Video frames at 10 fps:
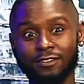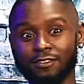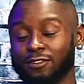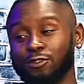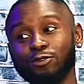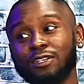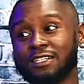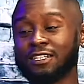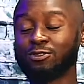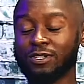The dude
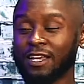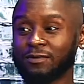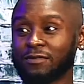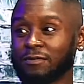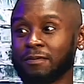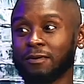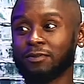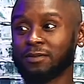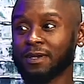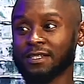that used to ask me for
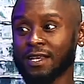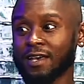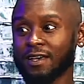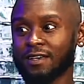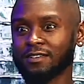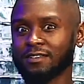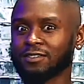what's my size